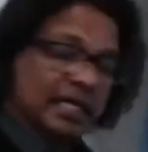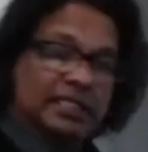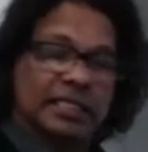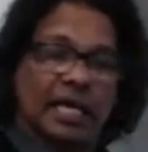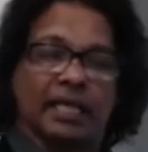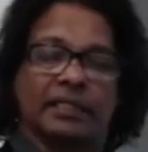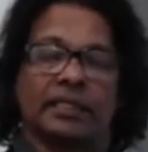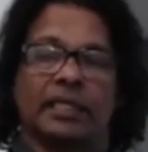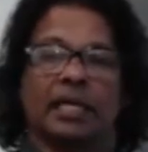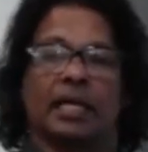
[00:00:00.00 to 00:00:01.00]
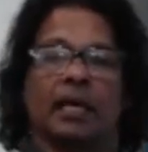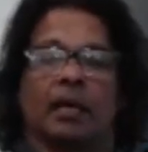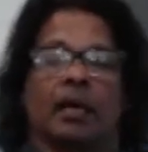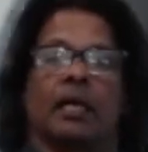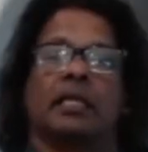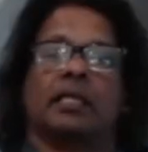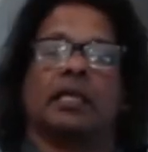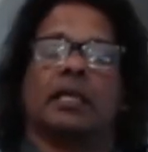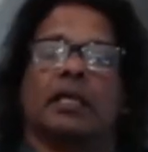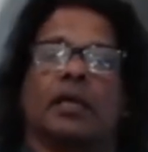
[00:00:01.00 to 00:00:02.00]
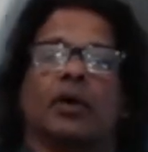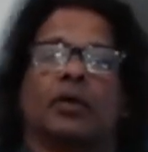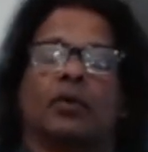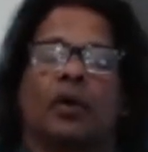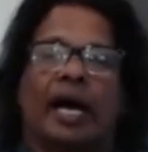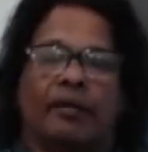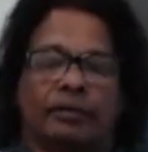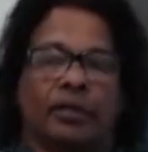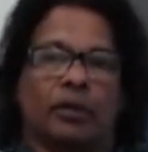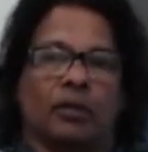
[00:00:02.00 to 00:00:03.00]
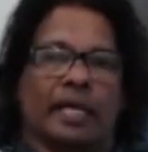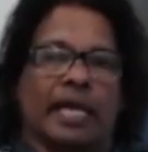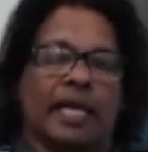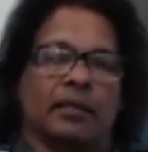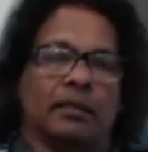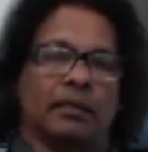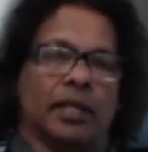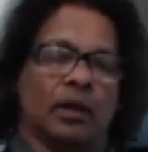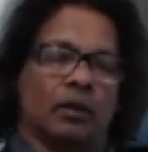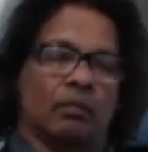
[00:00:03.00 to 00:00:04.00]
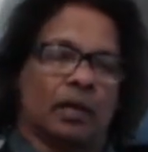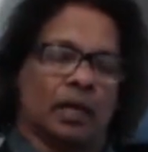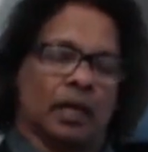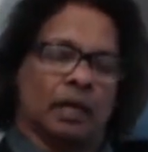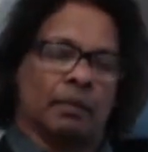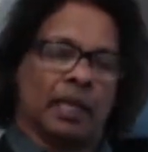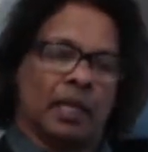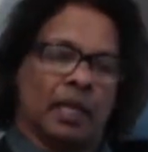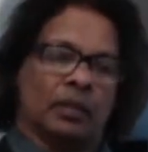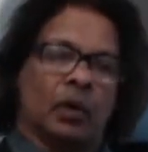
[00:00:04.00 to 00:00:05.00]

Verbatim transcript: size, it, you know, you have to look at you know uh, the